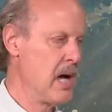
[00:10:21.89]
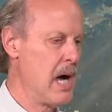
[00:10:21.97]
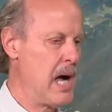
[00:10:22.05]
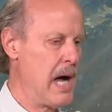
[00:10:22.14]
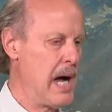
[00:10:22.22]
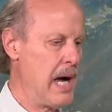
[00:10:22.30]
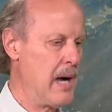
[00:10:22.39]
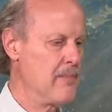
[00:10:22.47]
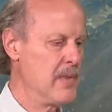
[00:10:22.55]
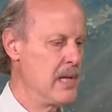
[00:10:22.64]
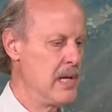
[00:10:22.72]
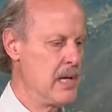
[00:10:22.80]

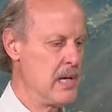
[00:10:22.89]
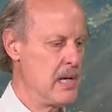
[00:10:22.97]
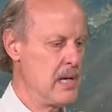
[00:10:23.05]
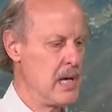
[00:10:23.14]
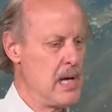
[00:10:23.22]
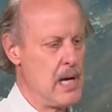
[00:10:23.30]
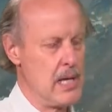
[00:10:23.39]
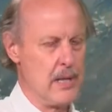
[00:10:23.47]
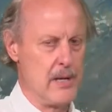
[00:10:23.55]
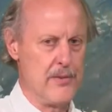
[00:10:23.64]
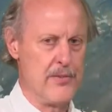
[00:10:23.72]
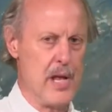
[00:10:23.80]

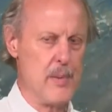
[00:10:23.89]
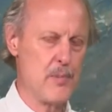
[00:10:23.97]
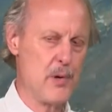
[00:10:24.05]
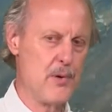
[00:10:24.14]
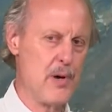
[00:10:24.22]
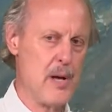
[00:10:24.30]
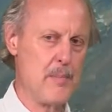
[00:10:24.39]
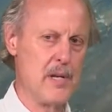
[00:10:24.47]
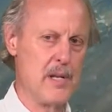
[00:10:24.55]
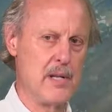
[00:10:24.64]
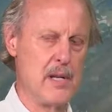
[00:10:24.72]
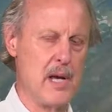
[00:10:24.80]
There's a program
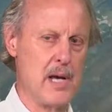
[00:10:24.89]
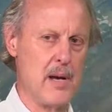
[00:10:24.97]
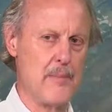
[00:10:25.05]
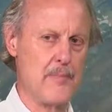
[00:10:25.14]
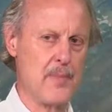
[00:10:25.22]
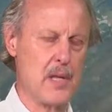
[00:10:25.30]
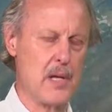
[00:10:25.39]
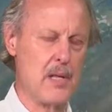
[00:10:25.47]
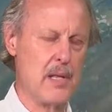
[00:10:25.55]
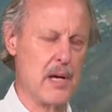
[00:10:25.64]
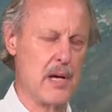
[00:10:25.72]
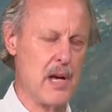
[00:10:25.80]
in
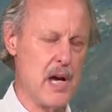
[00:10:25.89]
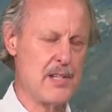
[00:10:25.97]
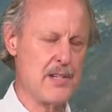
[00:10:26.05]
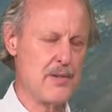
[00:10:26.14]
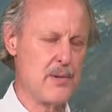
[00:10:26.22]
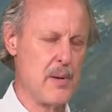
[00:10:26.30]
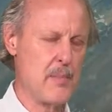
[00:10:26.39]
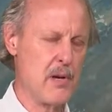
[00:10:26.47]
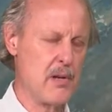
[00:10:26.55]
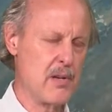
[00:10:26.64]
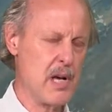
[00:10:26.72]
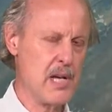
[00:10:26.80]
the Gaza Strip
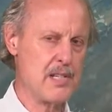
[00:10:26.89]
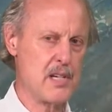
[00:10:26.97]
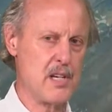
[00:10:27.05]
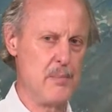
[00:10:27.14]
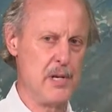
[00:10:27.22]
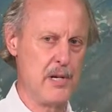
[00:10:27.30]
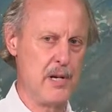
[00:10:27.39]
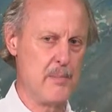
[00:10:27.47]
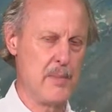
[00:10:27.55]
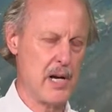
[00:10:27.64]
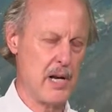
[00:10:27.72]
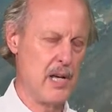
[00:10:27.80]
called Gaza Community
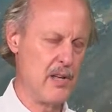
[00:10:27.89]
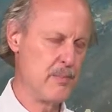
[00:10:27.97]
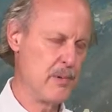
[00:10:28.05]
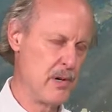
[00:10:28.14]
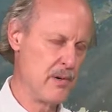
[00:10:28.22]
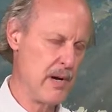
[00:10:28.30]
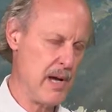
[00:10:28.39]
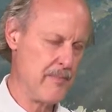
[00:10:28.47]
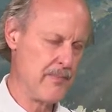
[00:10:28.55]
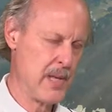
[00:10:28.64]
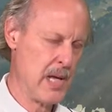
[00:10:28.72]
Mental Health Program.